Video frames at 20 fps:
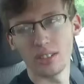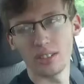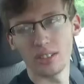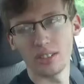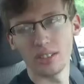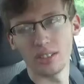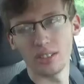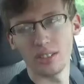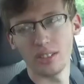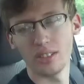
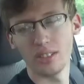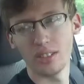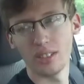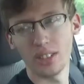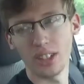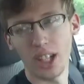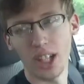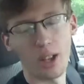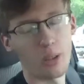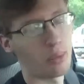Oh.
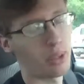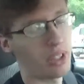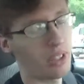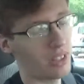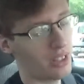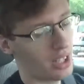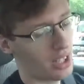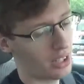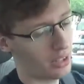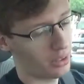Yeah, we
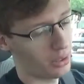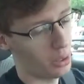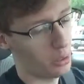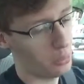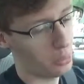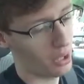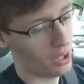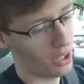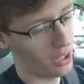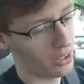just had a
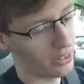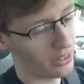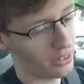coupon